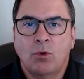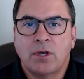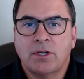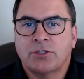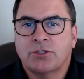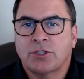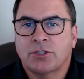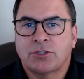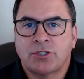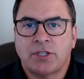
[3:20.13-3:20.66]

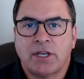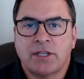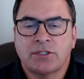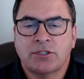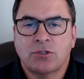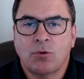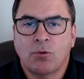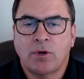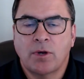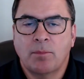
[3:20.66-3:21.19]
What a
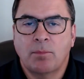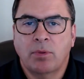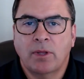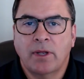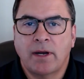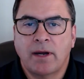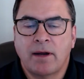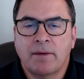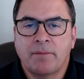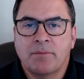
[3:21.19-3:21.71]
success story,
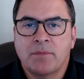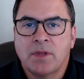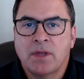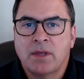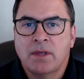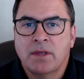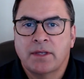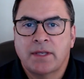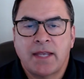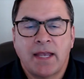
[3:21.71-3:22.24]
Blair.
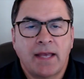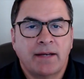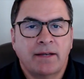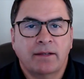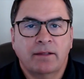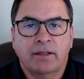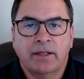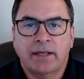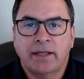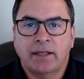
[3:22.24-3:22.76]

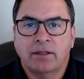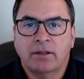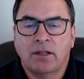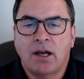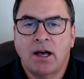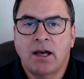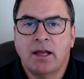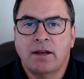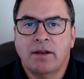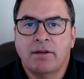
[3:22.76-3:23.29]
Candidly, a
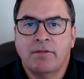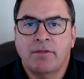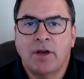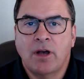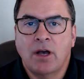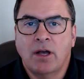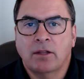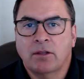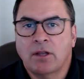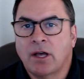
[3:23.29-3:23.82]
lot
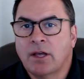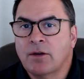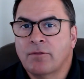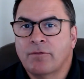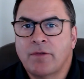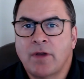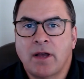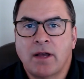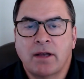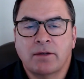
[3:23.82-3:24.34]

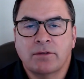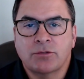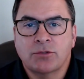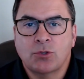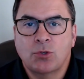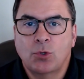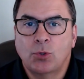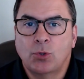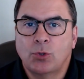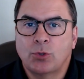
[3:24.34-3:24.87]
of
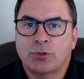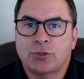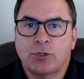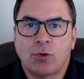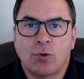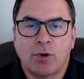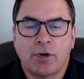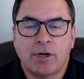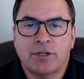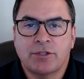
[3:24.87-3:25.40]

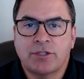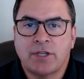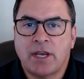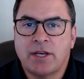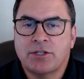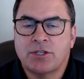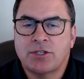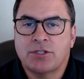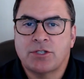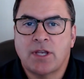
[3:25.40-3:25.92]
schools and
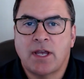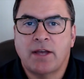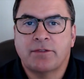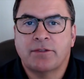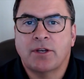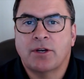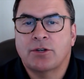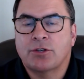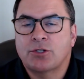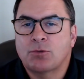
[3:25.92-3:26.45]
organizations
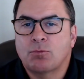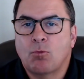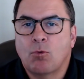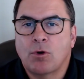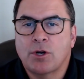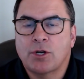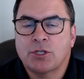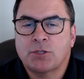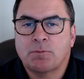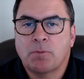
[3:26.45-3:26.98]
out there
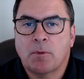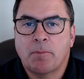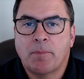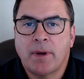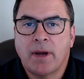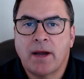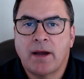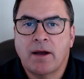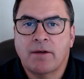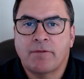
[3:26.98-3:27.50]
weren't as
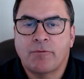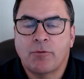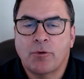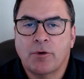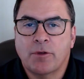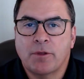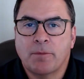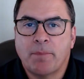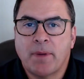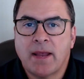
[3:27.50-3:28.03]
prepared
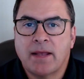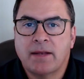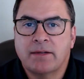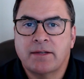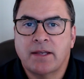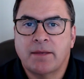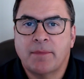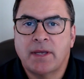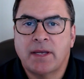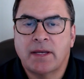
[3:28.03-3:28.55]
for the
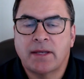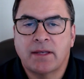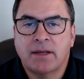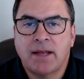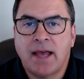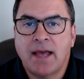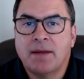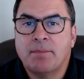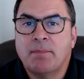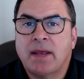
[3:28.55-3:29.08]
pandemic
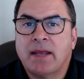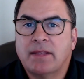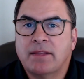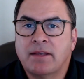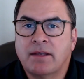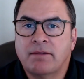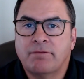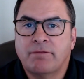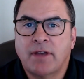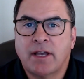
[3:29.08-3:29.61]
and hadn't
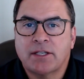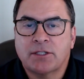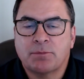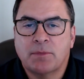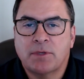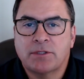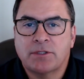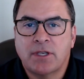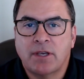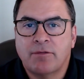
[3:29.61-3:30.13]
made the
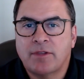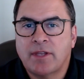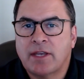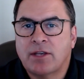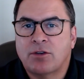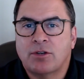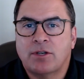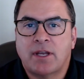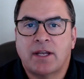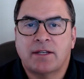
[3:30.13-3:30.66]
investments given
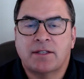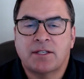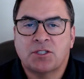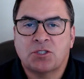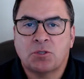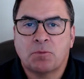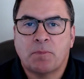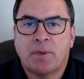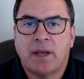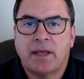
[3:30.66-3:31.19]
they couldn't
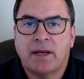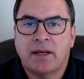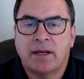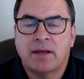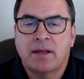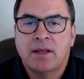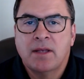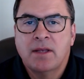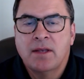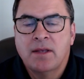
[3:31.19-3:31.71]
anticipate
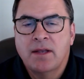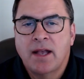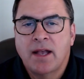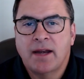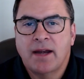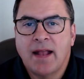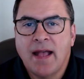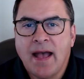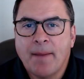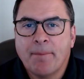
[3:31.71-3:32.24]
it.
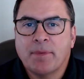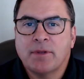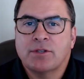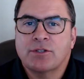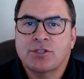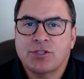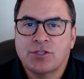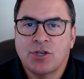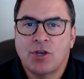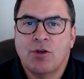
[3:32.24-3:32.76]
And it
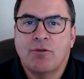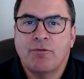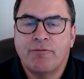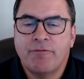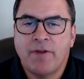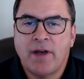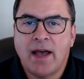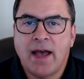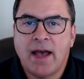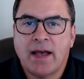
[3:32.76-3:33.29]
happened
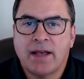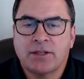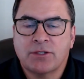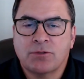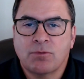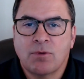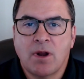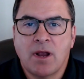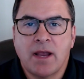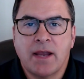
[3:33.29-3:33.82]
so
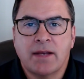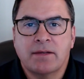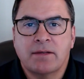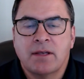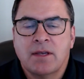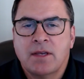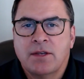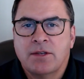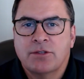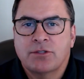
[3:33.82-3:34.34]
fast,
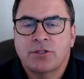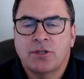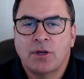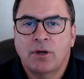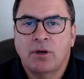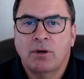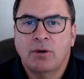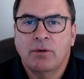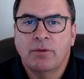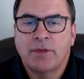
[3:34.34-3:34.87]
right?
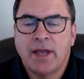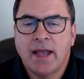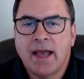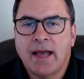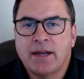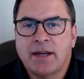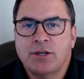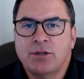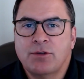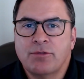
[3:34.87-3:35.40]
So they
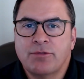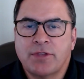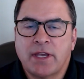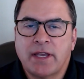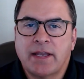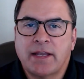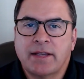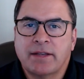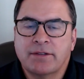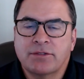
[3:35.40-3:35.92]
had to do
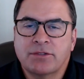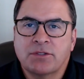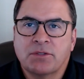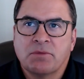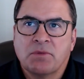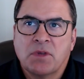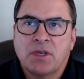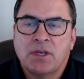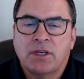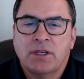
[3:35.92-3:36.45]

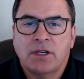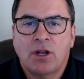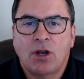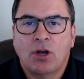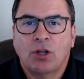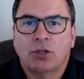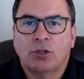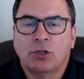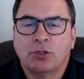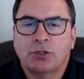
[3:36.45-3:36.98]
things, a
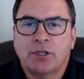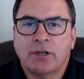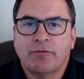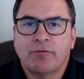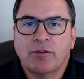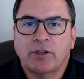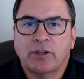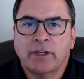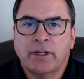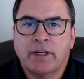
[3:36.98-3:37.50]
little
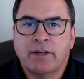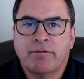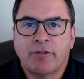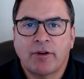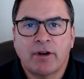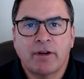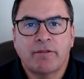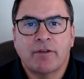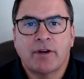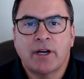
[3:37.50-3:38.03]
differently,
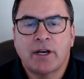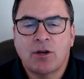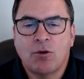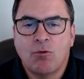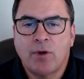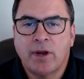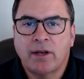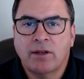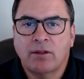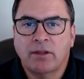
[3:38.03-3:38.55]
very,
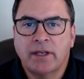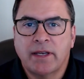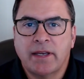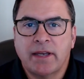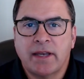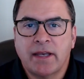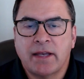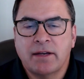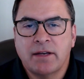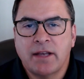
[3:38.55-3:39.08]
very
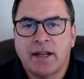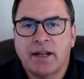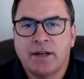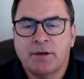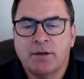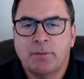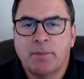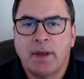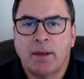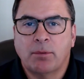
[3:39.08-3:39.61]
quickly,
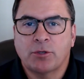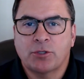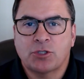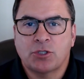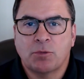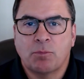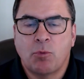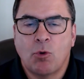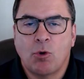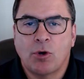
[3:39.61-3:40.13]
and to be able
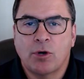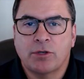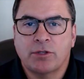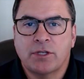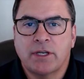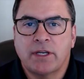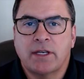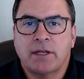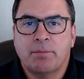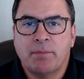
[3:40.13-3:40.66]
to
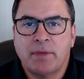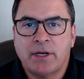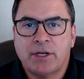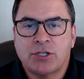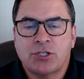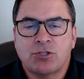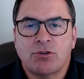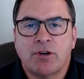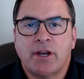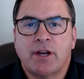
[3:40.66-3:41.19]
support the
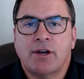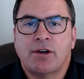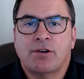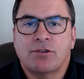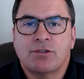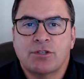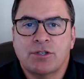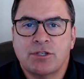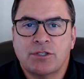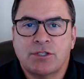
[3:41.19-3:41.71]

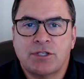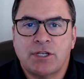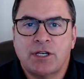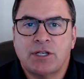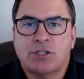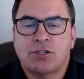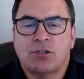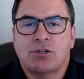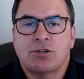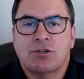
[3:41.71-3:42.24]
administrators and
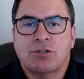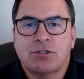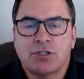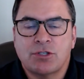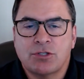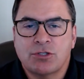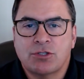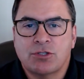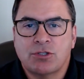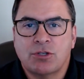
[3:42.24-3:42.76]

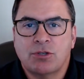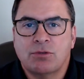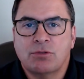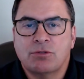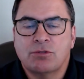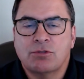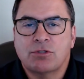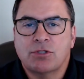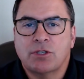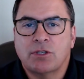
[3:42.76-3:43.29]
teachers and
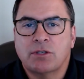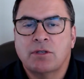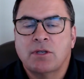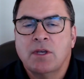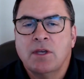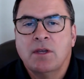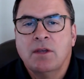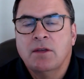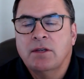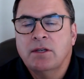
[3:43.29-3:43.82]
students
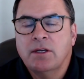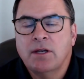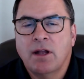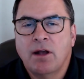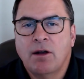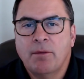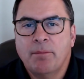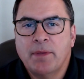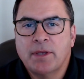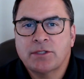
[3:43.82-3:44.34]
and,
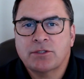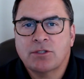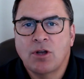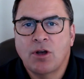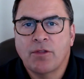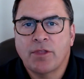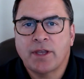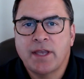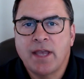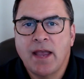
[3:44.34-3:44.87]

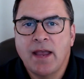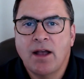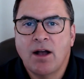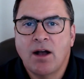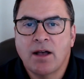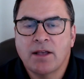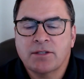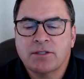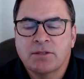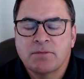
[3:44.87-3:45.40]
amidst all the
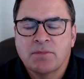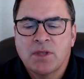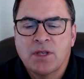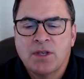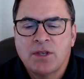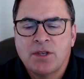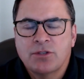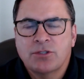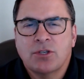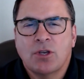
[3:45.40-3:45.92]
chaos.
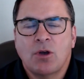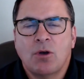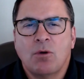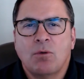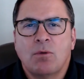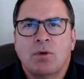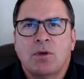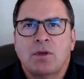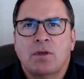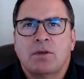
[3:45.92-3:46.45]

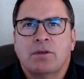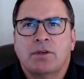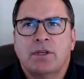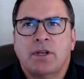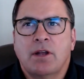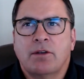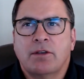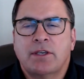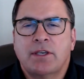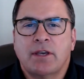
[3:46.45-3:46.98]
So,
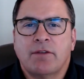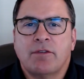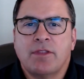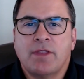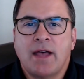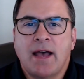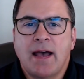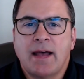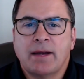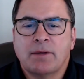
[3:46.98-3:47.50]

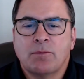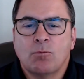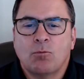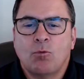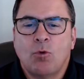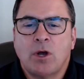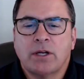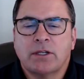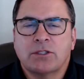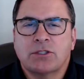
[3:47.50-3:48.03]
given
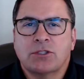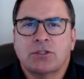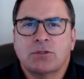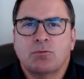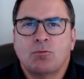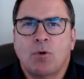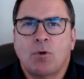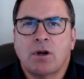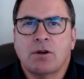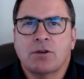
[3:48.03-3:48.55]
that, what
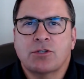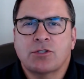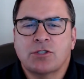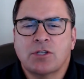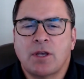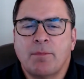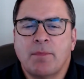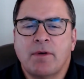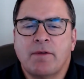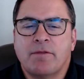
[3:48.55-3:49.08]
are
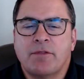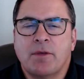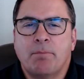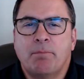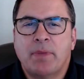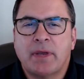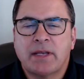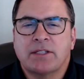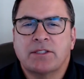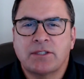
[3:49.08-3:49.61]
some of
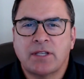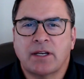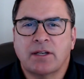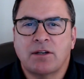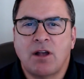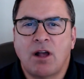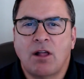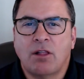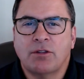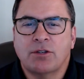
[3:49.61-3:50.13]
the biggest
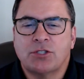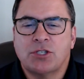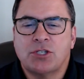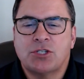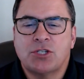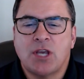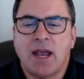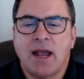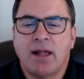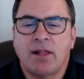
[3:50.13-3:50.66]

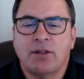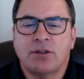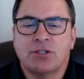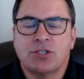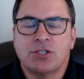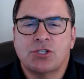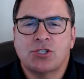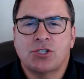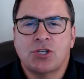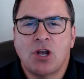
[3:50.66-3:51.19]
technology
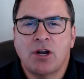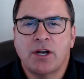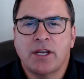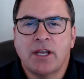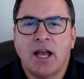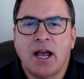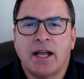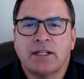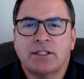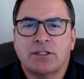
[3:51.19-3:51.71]
challenges
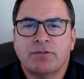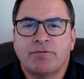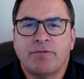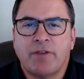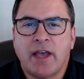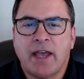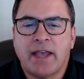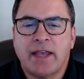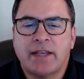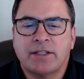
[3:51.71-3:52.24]
Shawnee Heights
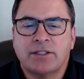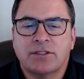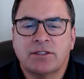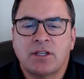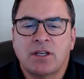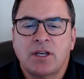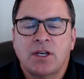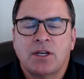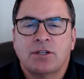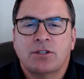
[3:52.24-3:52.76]

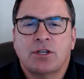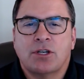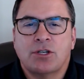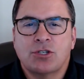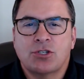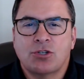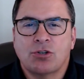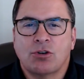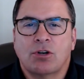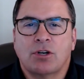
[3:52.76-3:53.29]
faced
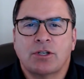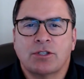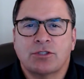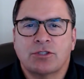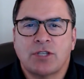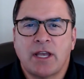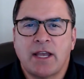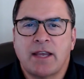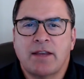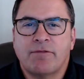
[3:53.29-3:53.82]
to ensure
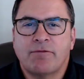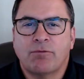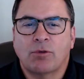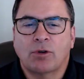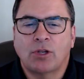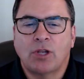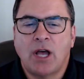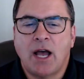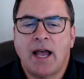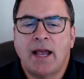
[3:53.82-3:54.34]
a
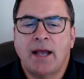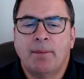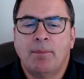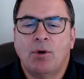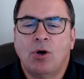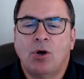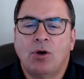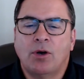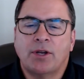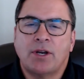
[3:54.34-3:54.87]
safe,
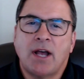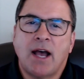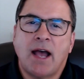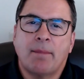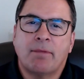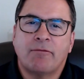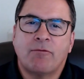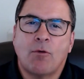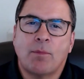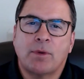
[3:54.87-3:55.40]
reliable, and
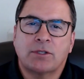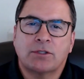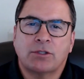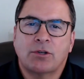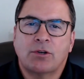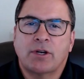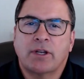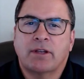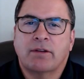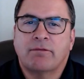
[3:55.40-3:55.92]

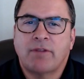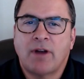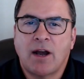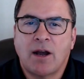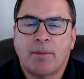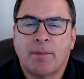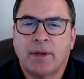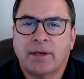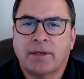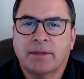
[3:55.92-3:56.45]
high-performance learning
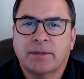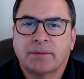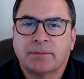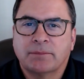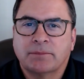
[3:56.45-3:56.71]
environment?